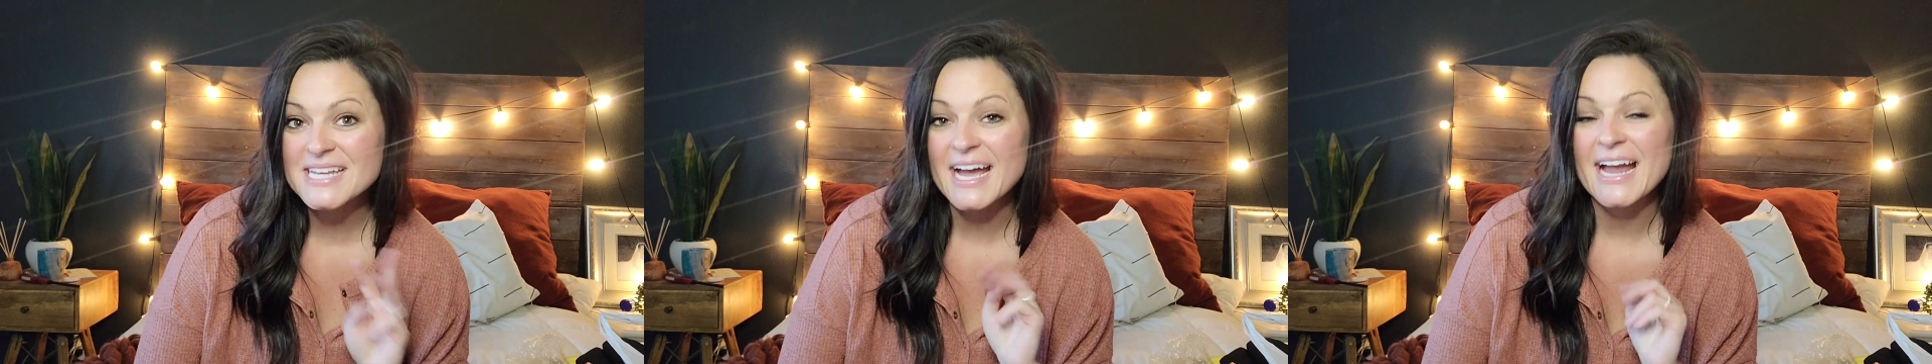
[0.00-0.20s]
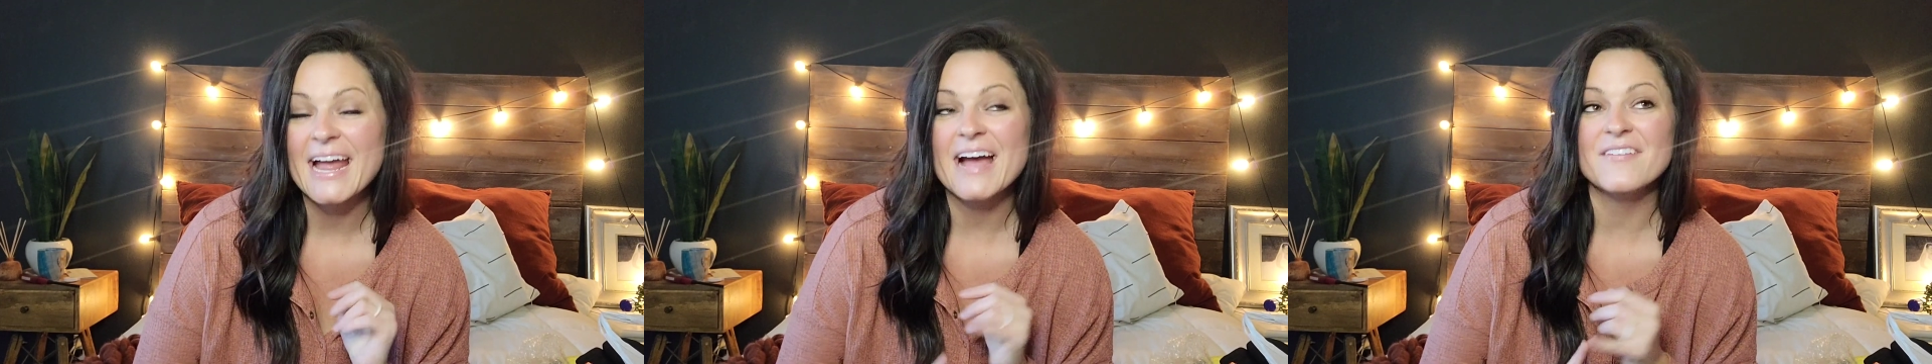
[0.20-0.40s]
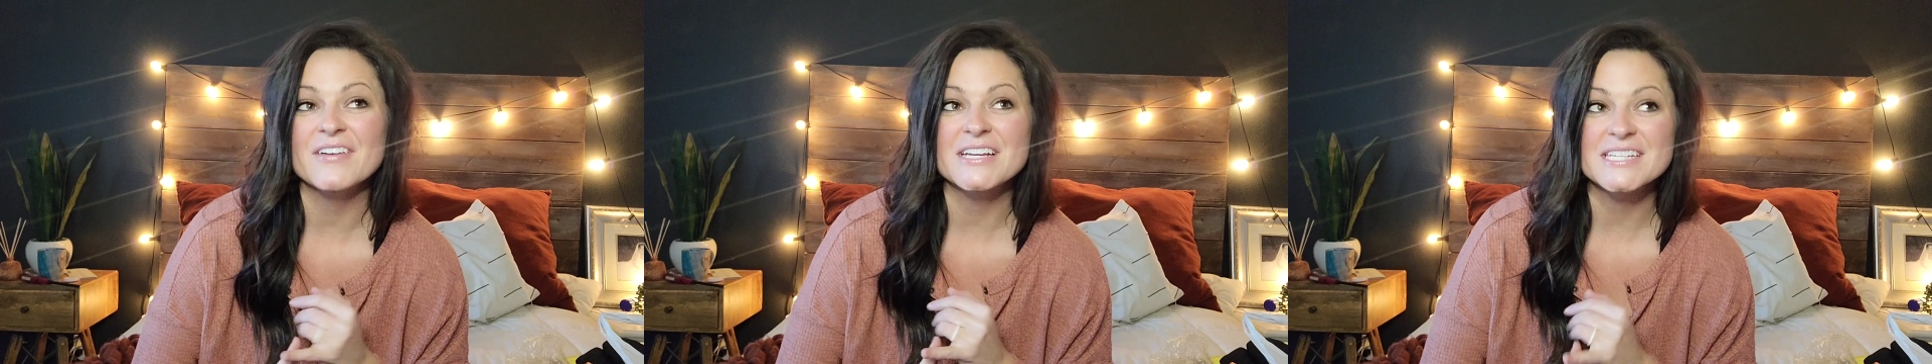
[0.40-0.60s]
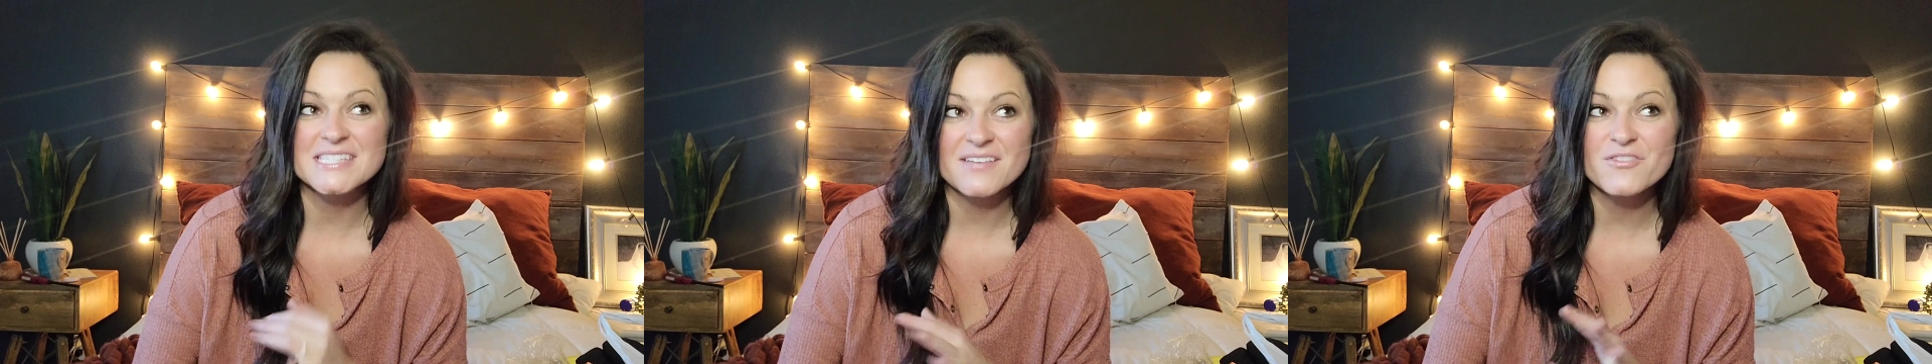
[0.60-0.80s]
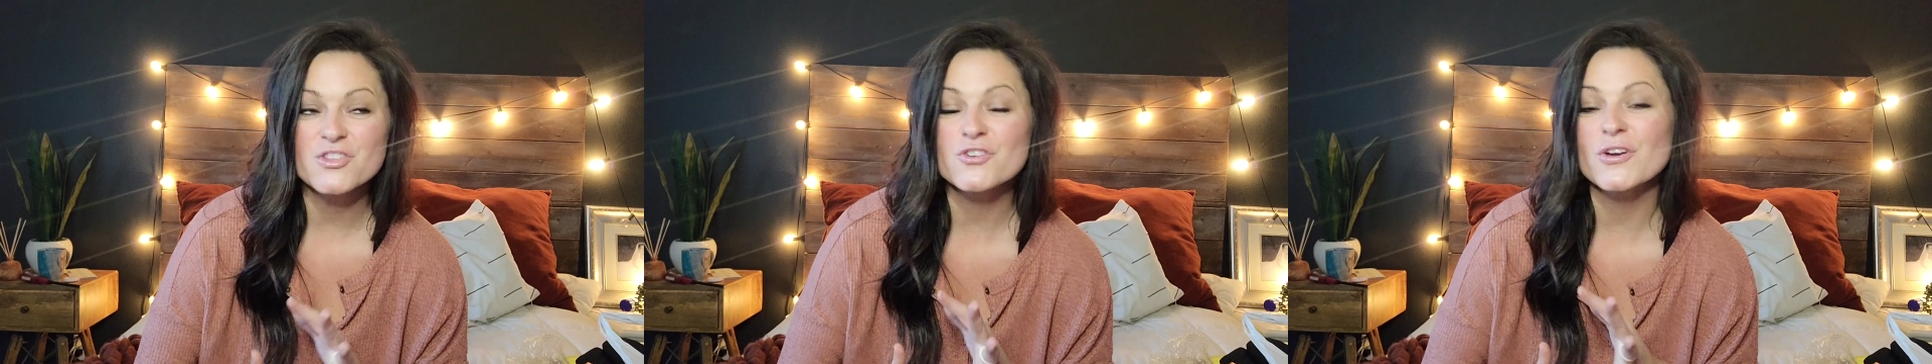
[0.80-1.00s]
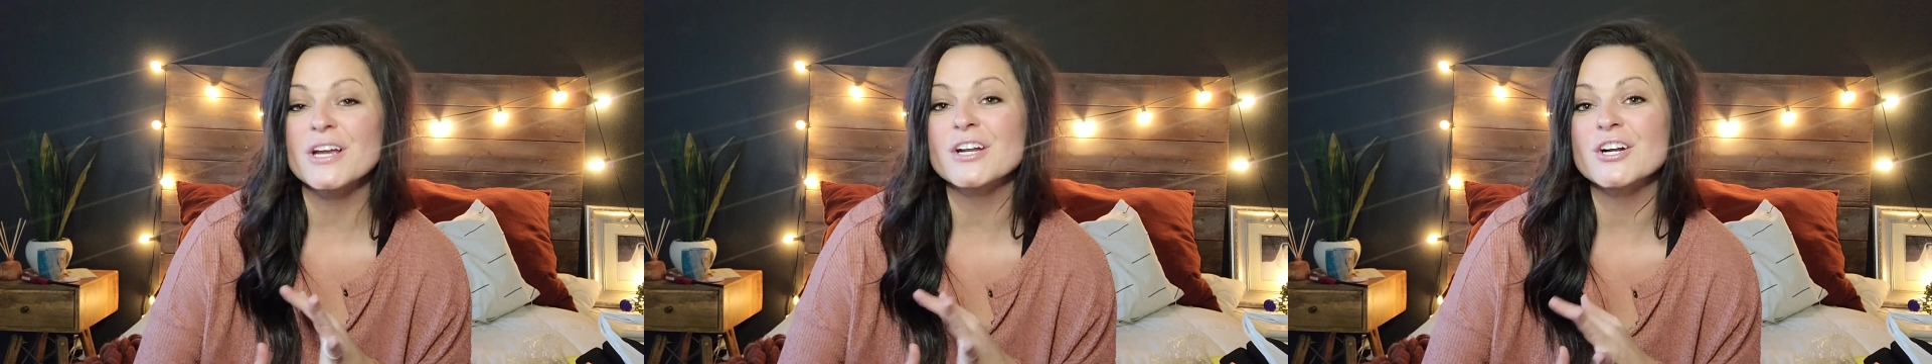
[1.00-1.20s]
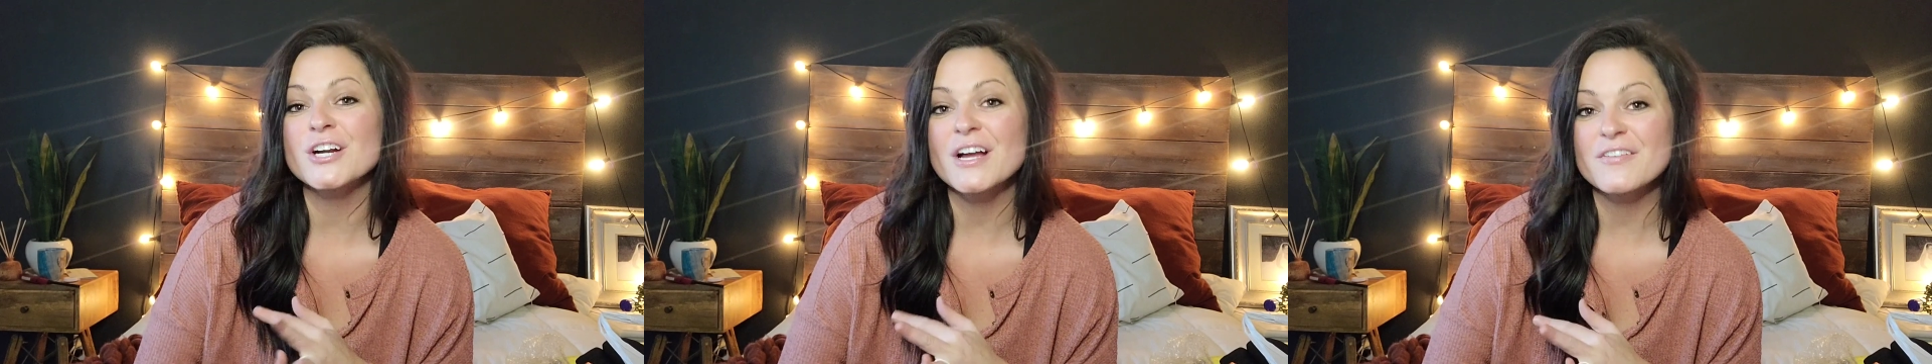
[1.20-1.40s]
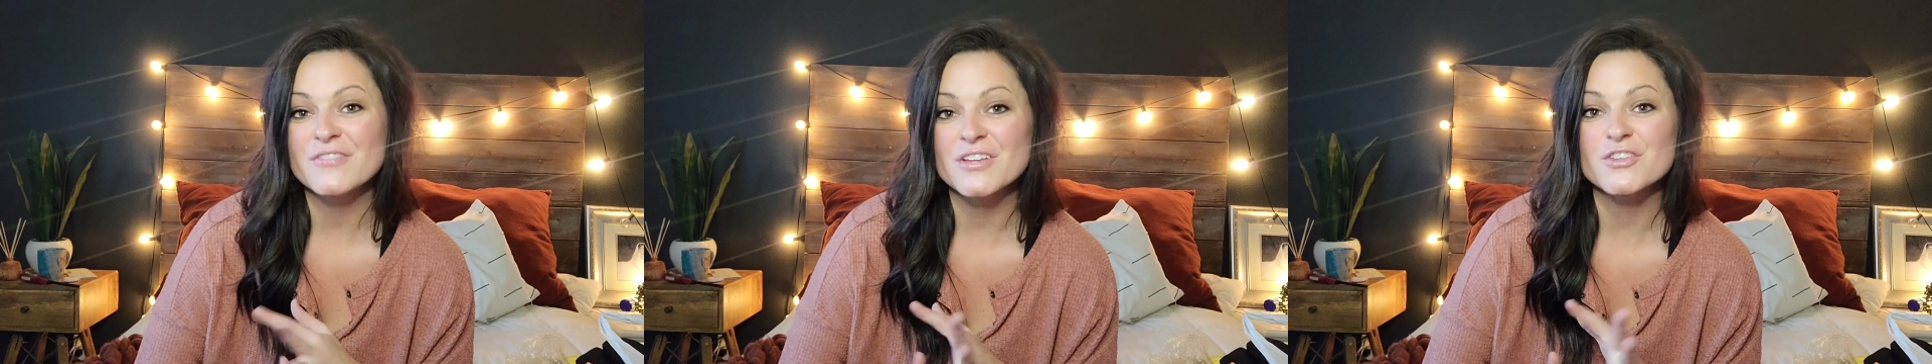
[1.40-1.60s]
I have a 7th grader,
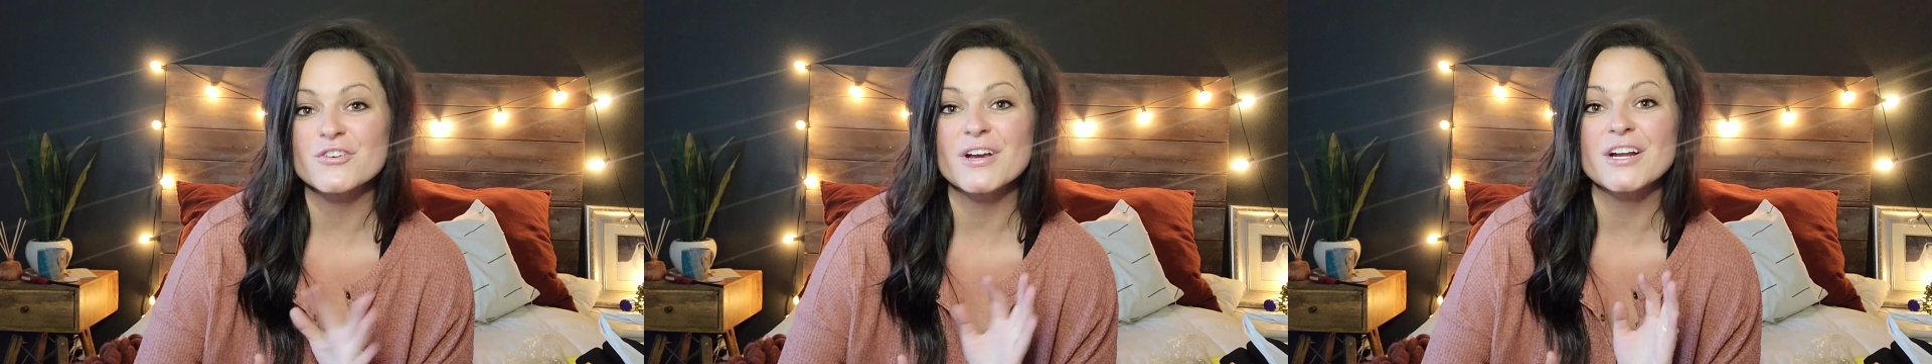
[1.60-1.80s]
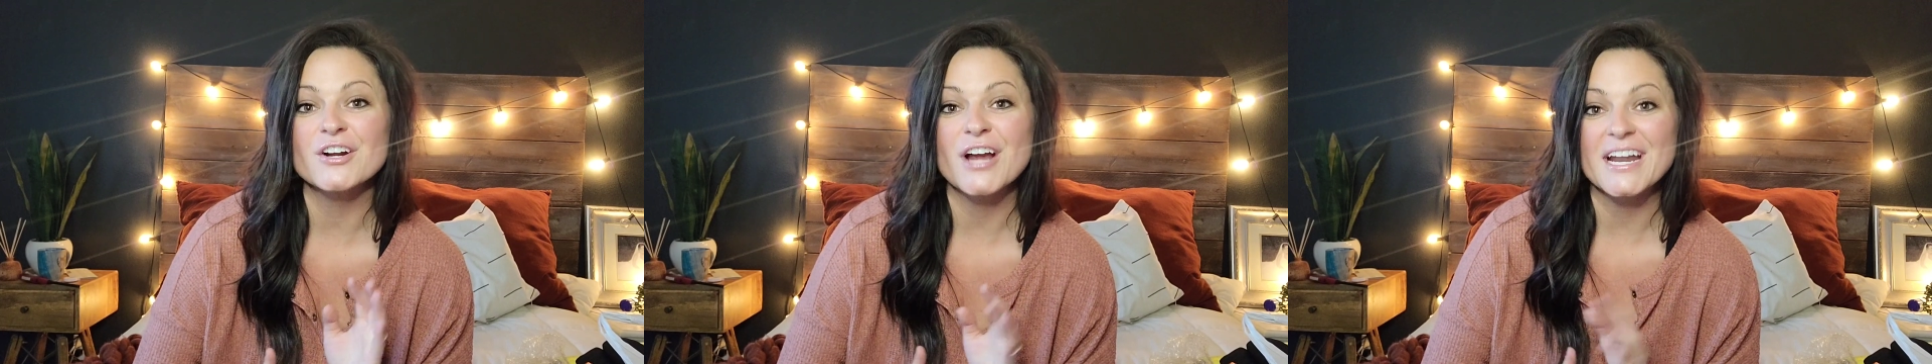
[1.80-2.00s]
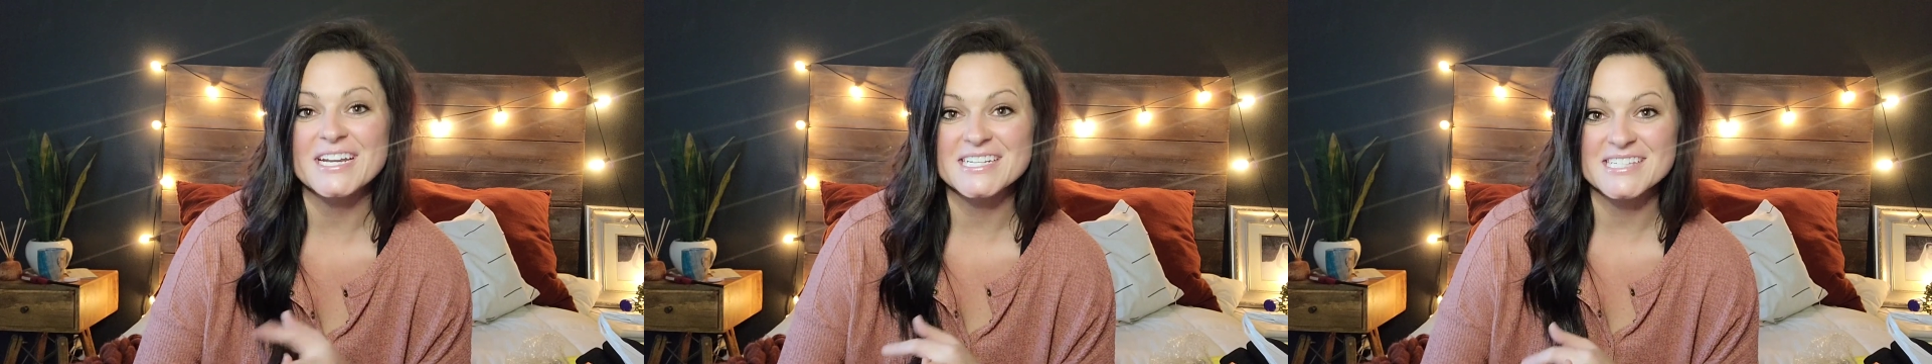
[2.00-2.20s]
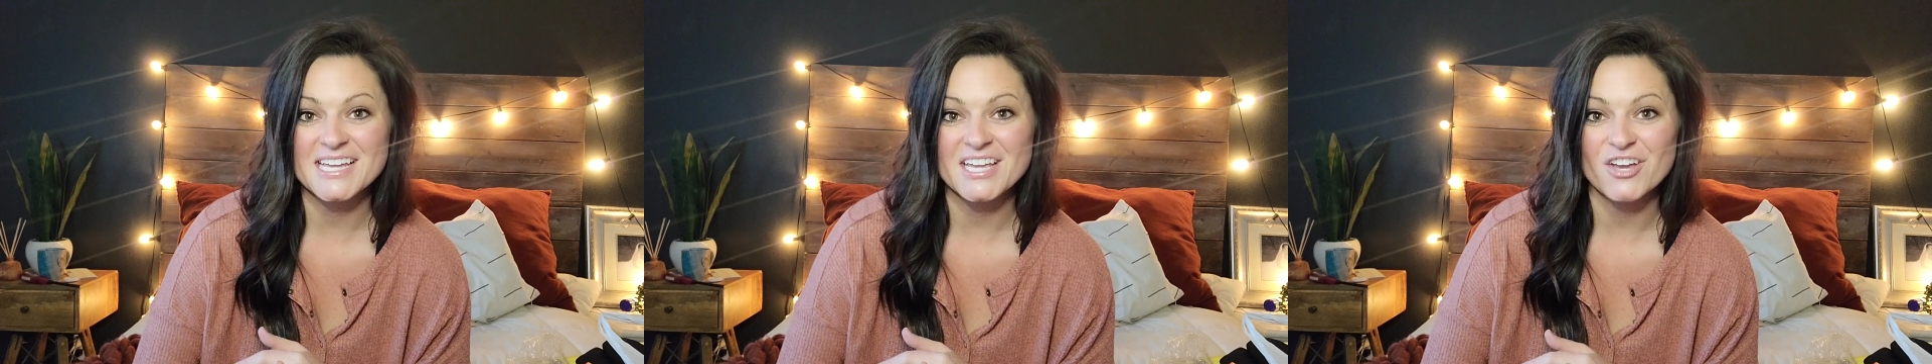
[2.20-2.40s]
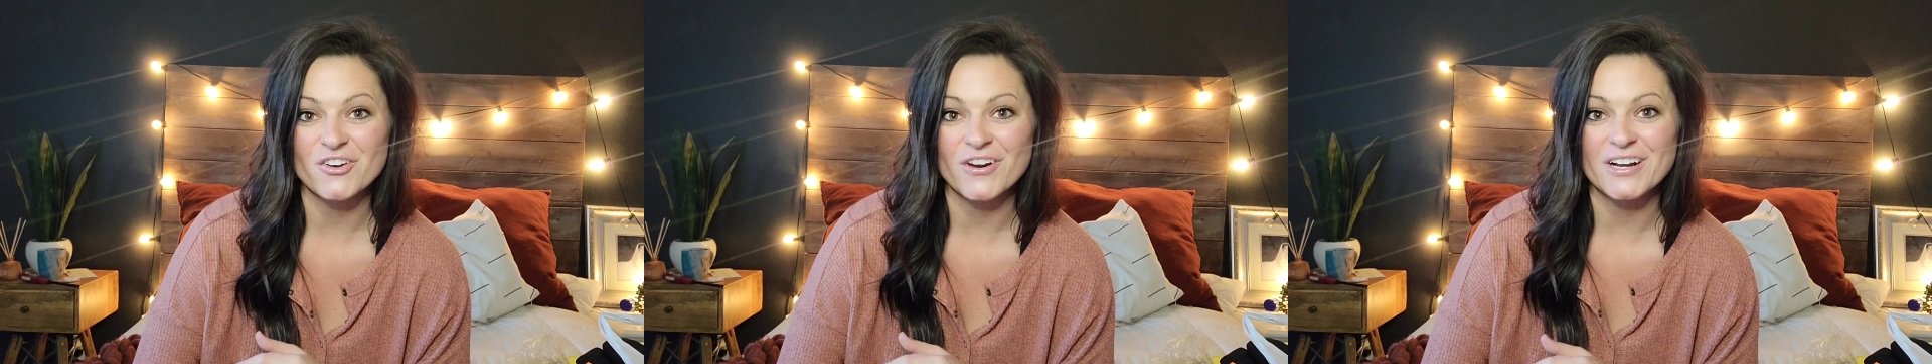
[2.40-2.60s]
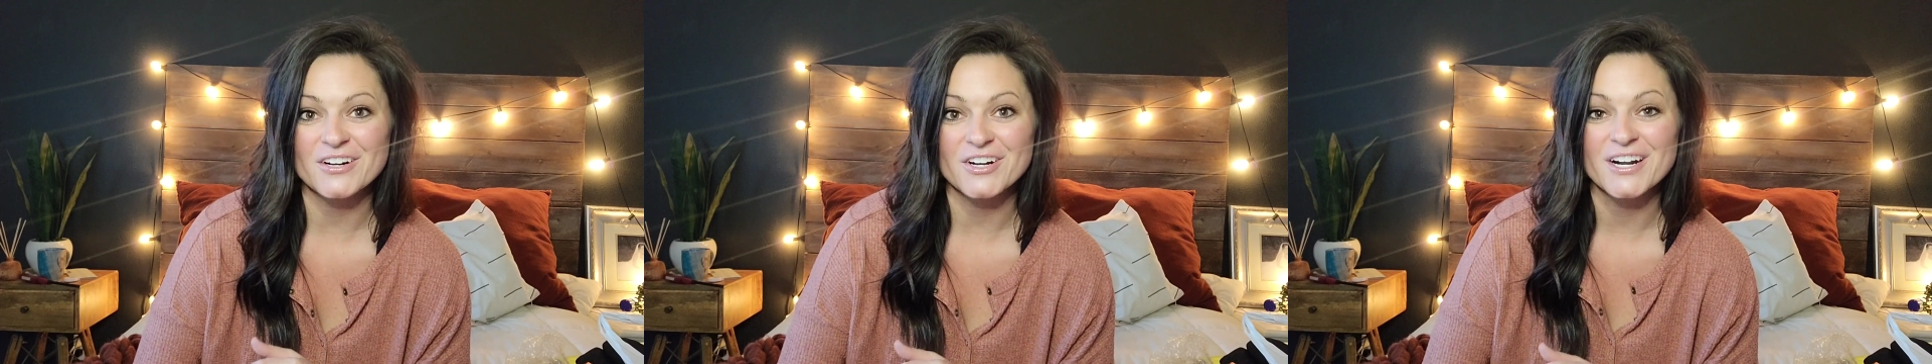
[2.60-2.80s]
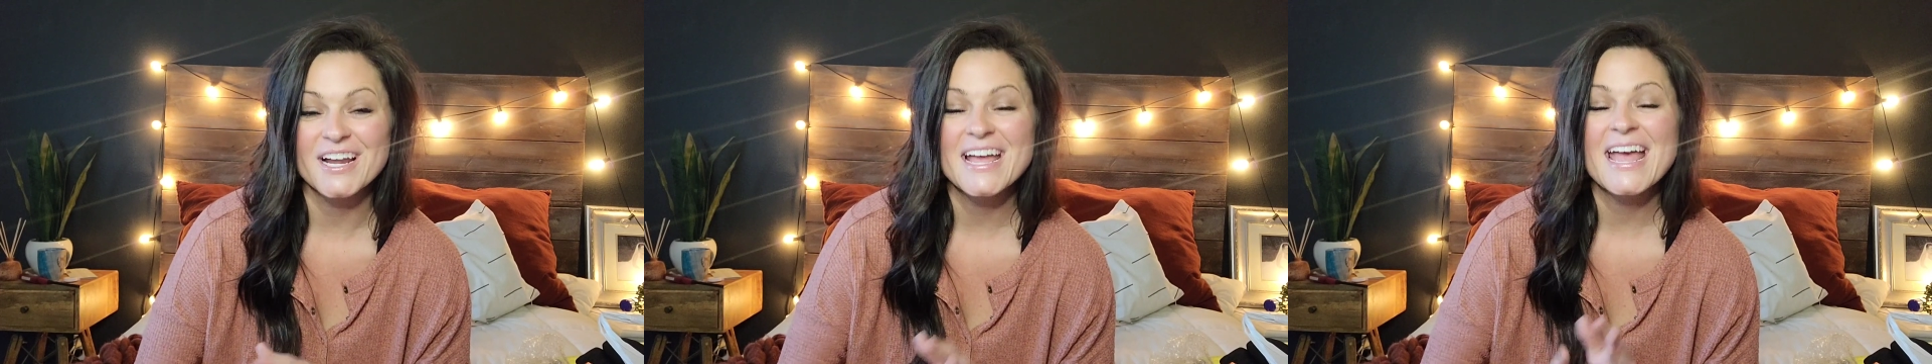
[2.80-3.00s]
a 5th grader, and a 2nd grader.